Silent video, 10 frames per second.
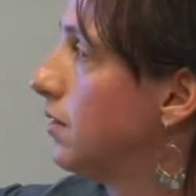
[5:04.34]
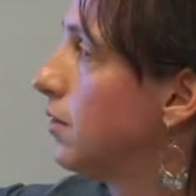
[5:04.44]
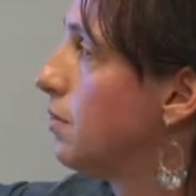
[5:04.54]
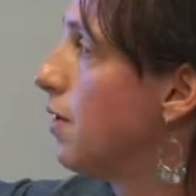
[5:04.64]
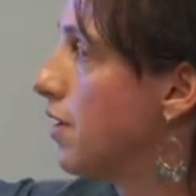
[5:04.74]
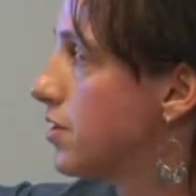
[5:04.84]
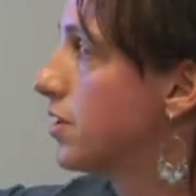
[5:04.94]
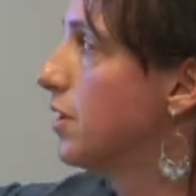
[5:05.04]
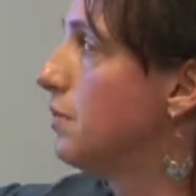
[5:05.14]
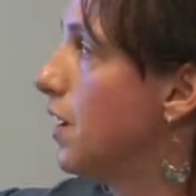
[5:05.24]
or
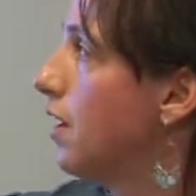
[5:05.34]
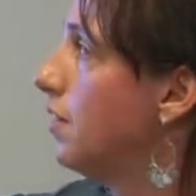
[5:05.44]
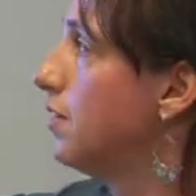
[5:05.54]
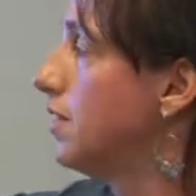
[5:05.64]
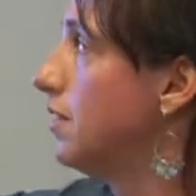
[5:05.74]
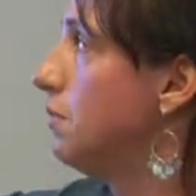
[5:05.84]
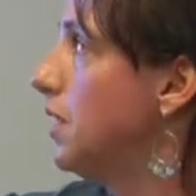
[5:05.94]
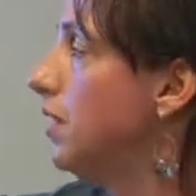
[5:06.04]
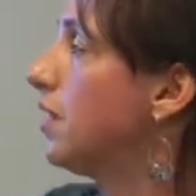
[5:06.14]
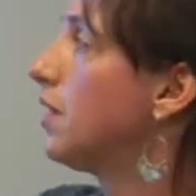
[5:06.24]
partially met or didn't
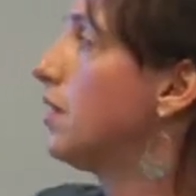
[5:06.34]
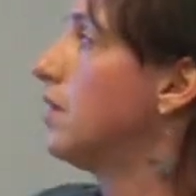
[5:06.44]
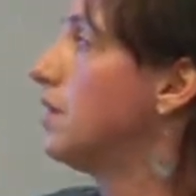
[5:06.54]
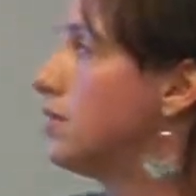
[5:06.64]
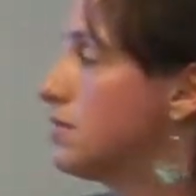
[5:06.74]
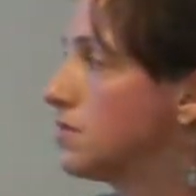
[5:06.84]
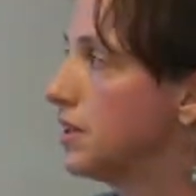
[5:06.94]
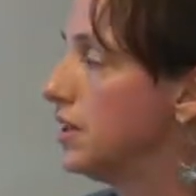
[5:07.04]
meet those 3